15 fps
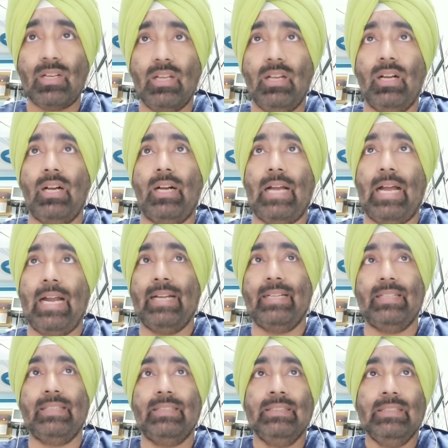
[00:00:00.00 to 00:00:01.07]

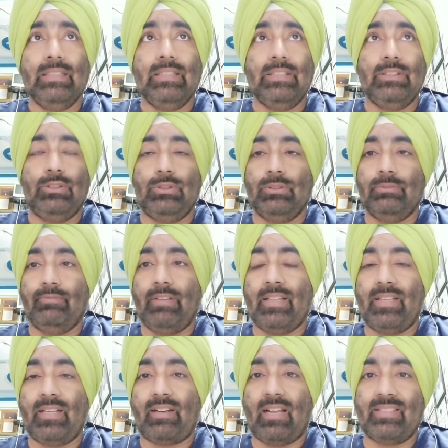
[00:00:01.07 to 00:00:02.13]
When
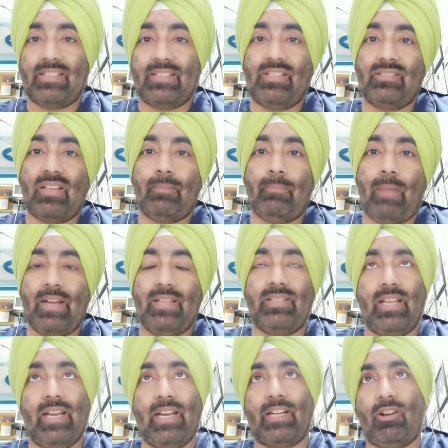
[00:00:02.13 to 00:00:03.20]
the transactions are managed
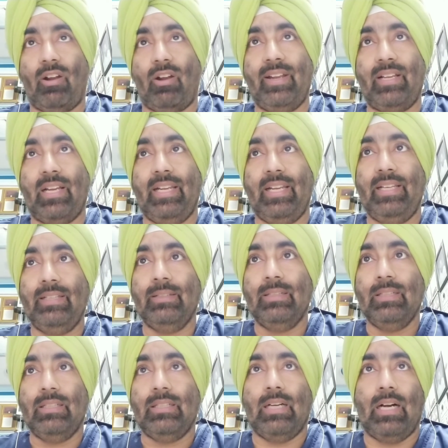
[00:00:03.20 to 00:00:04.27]
electronically,
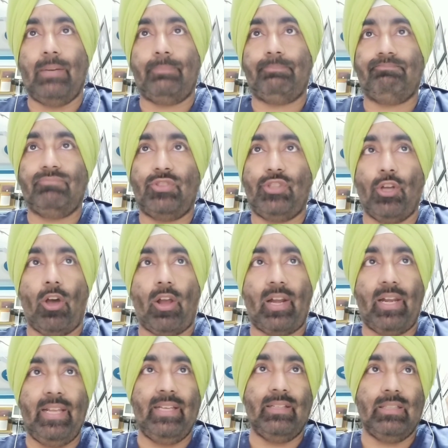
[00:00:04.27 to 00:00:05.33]

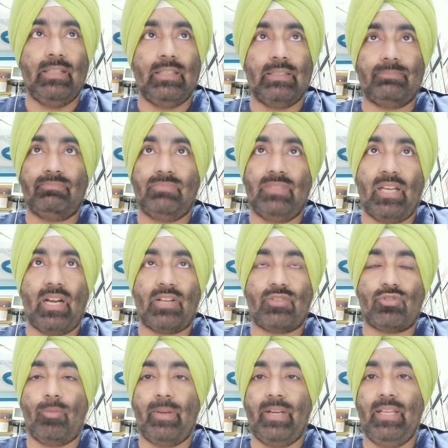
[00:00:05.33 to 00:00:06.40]
surely there are
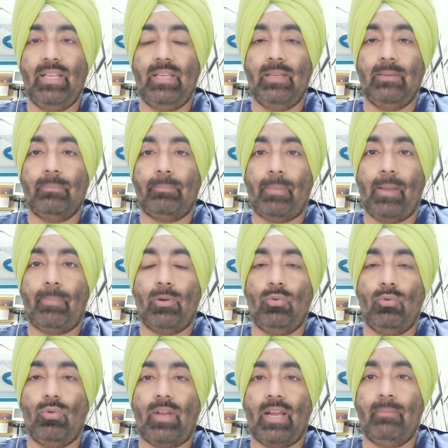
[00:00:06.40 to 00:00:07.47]
so many people
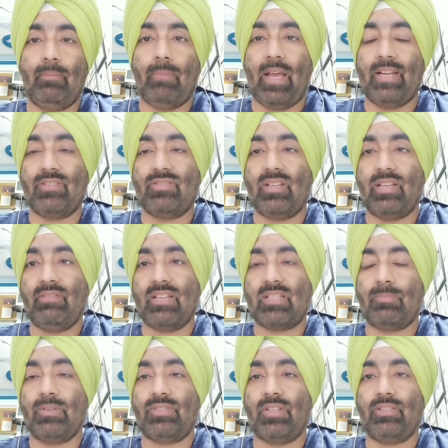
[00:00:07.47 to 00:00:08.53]
who can manage the
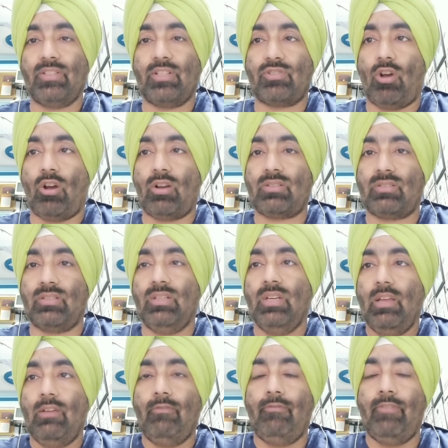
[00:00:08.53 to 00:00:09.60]
investments and the stocks
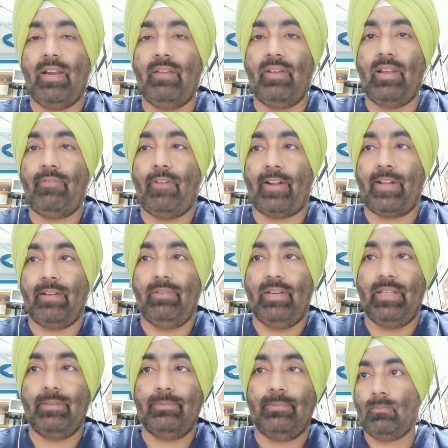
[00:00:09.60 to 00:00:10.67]
very, very
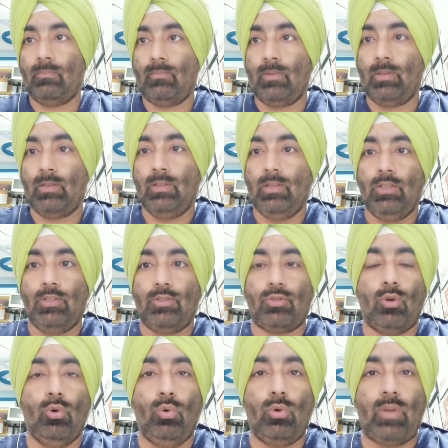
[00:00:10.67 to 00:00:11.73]
effectively.
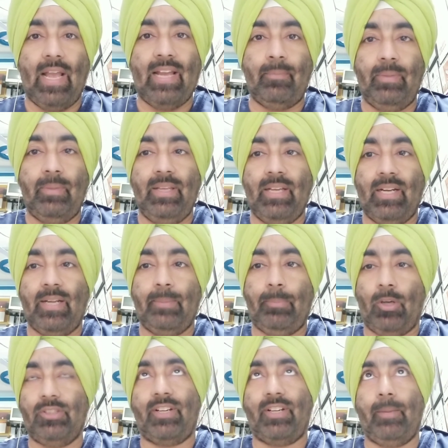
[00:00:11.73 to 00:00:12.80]
So who can be a
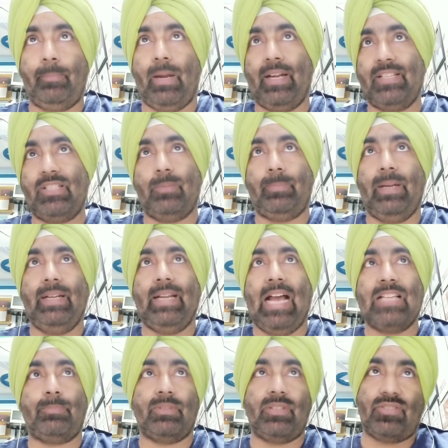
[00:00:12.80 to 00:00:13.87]
depository participant
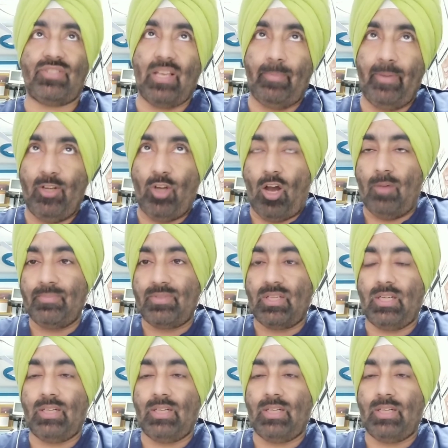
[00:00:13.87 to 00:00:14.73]
as per the SEBI norms?